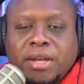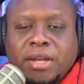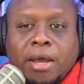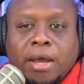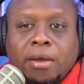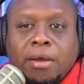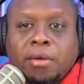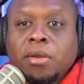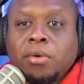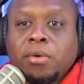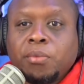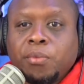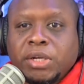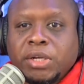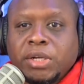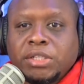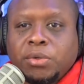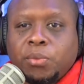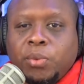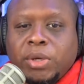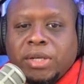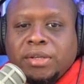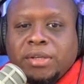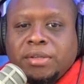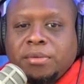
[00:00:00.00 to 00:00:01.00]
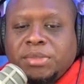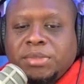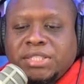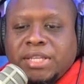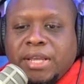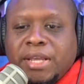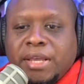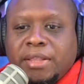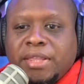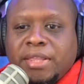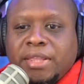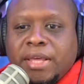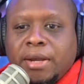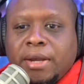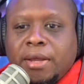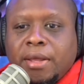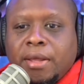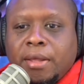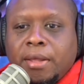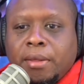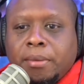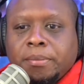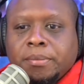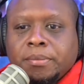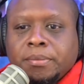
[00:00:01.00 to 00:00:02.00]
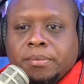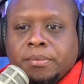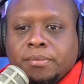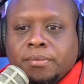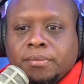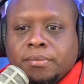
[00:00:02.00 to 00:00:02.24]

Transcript: Now, Richard Williams said that um,